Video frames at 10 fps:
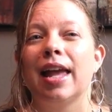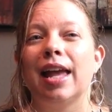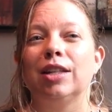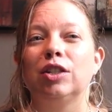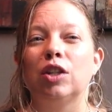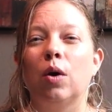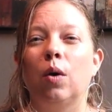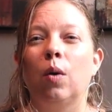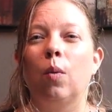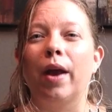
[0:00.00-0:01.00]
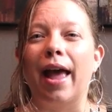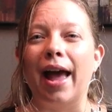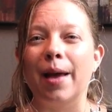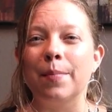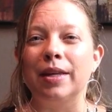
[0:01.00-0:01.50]
And so what
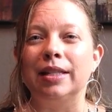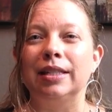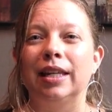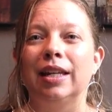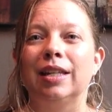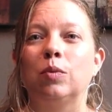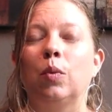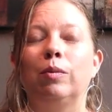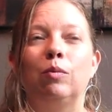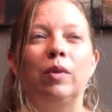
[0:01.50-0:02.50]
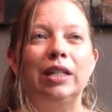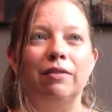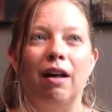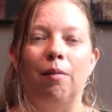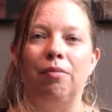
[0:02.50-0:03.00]
happens is when we
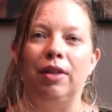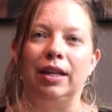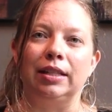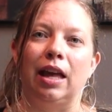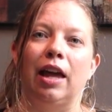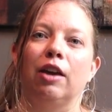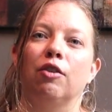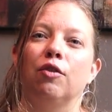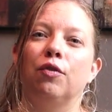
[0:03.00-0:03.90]
develop things like